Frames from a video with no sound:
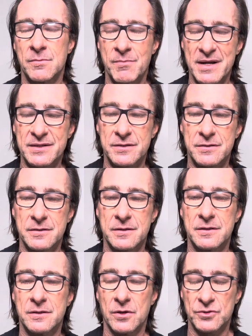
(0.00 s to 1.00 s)
But
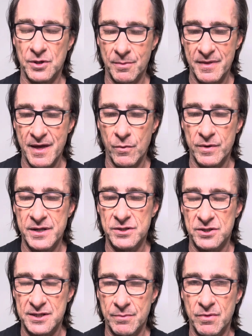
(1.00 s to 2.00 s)
on top of that, we need
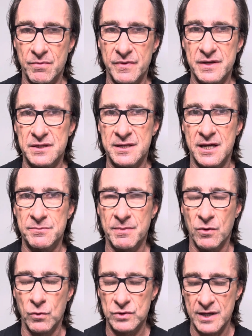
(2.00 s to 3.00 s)
to supplement these days
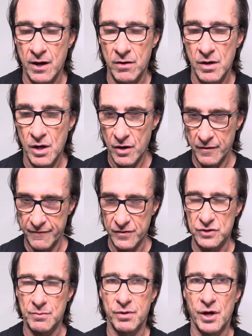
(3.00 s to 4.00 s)
because our
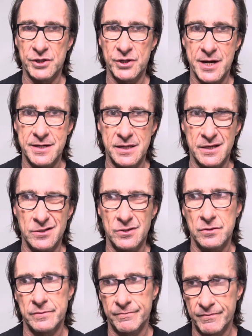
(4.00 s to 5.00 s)
food supply chain
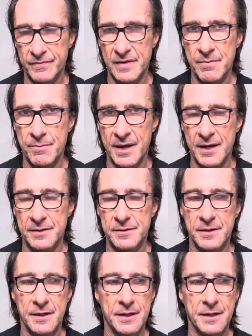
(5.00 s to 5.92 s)
is impaired.